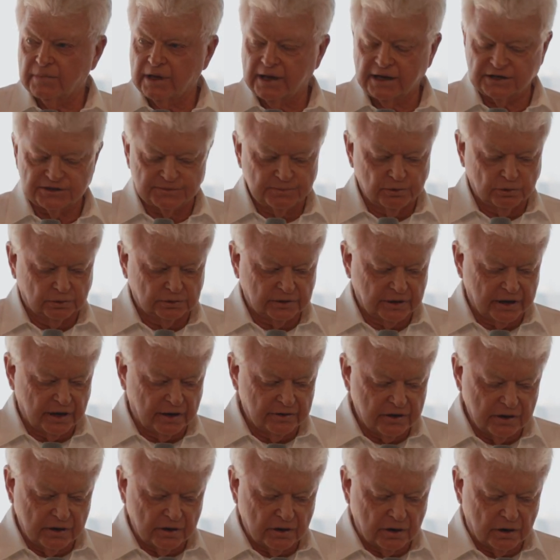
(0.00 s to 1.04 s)
export
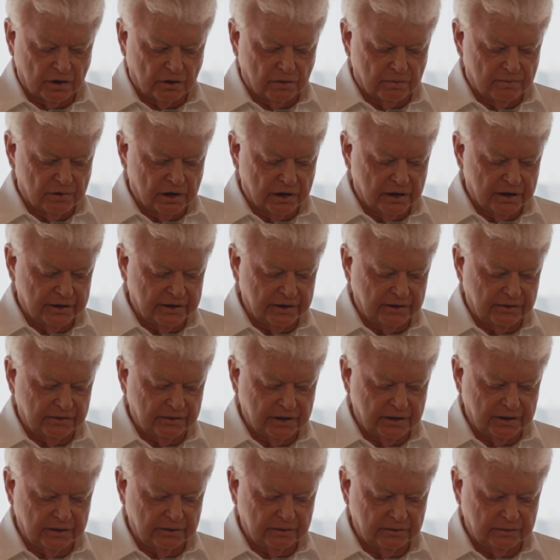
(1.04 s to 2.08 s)
coking coal mine
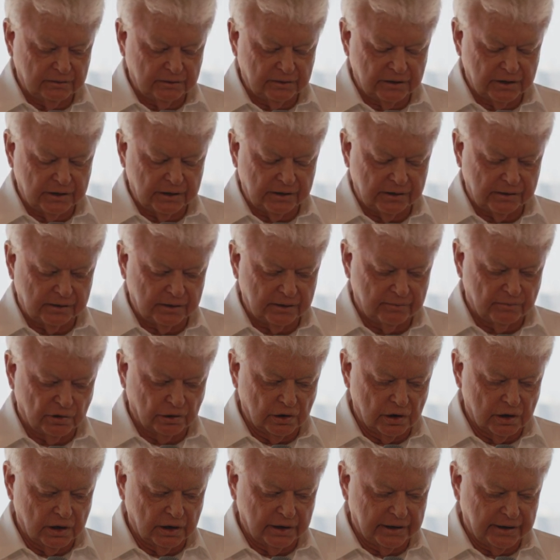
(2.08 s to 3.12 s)
in
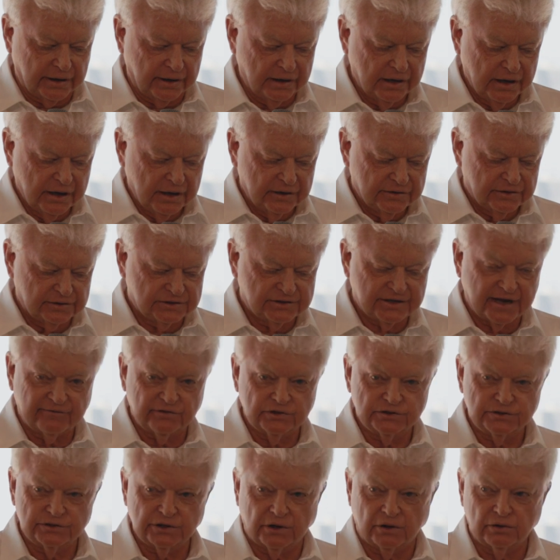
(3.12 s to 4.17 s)
Mongolia, the
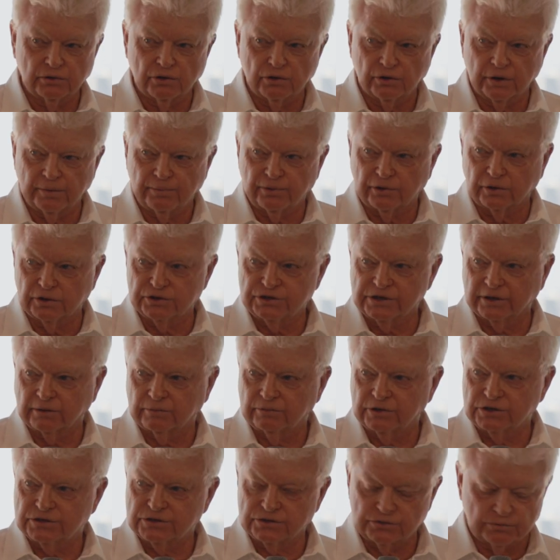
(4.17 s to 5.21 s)
Tavan Tolgoi
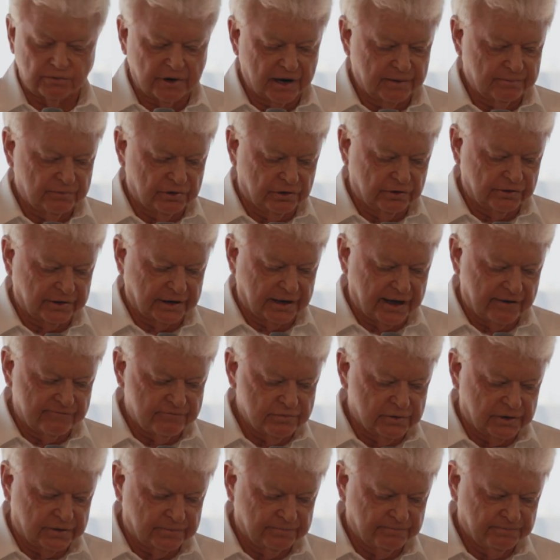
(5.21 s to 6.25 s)
project, which is run by the
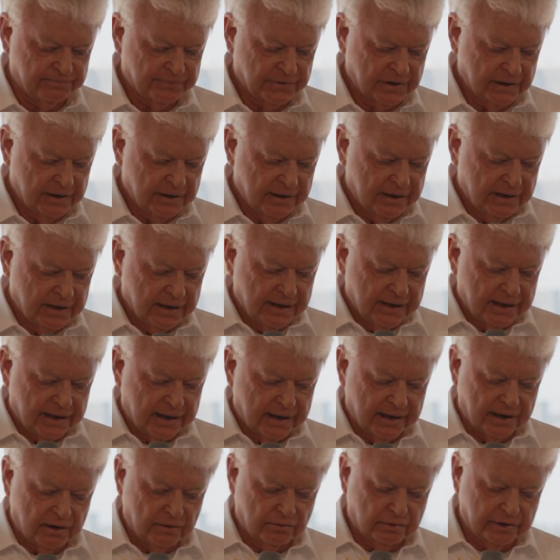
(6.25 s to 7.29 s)
government.
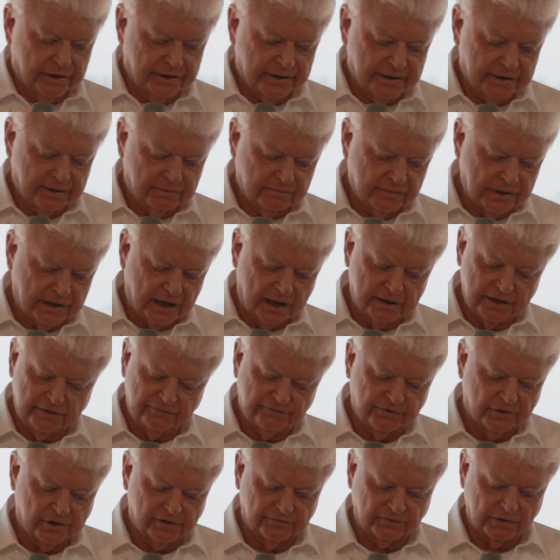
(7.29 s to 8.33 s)
We're only
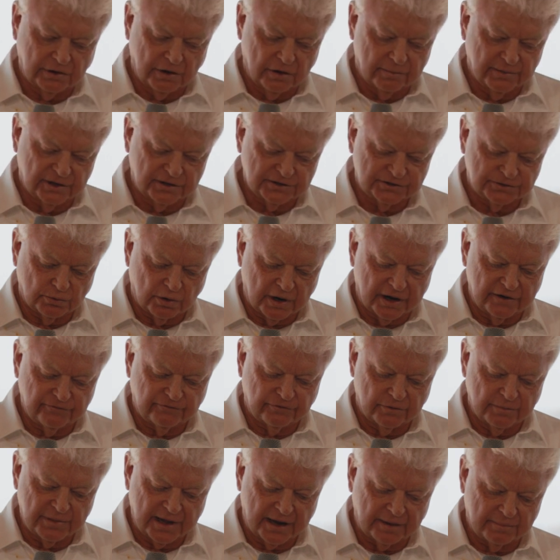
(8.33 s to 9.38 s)
5 kilometres away
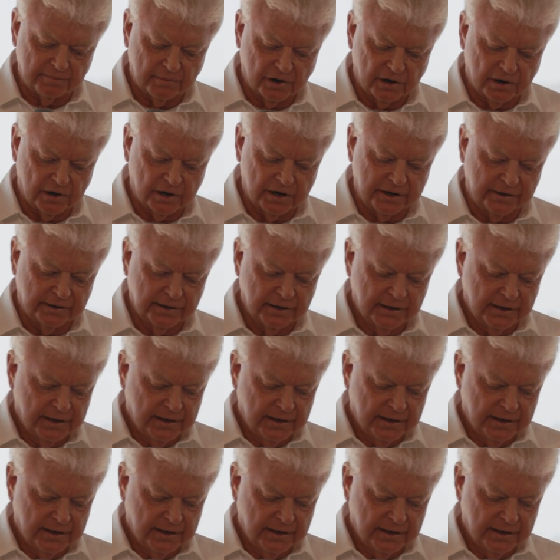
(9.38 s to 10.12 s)
from that mine.